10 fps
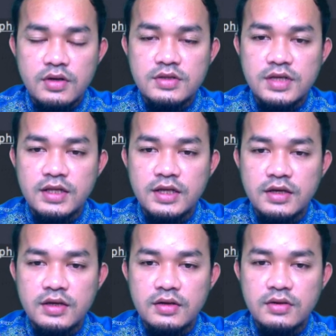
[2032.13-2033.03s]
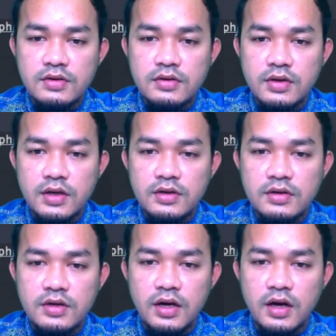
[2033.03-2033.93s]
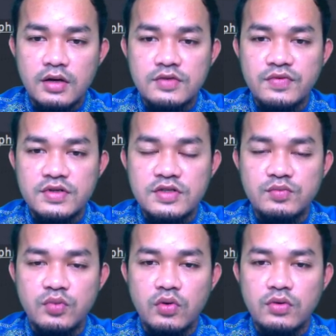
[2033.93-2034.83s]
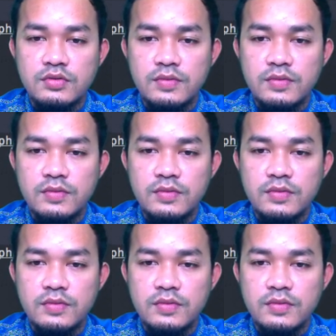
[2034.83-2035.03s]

static. Okay, there are different symbol.